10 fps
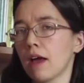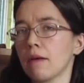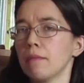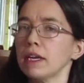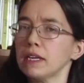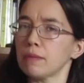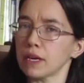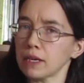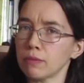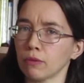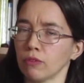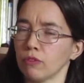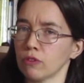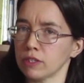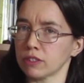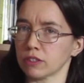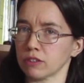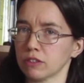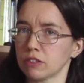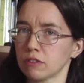Many people, for
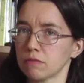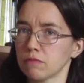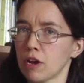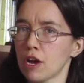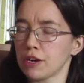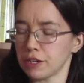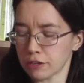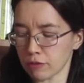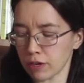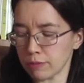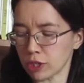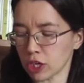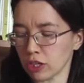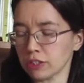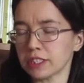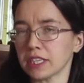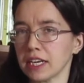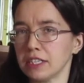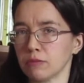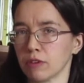instance, describe Charles
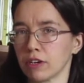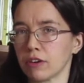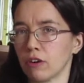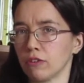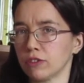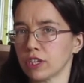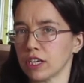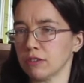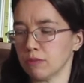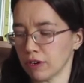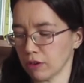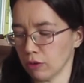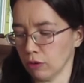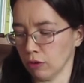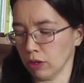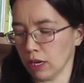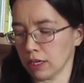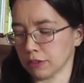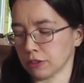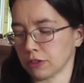Scarisbrick of Scarisbrick Hall
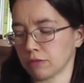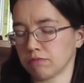as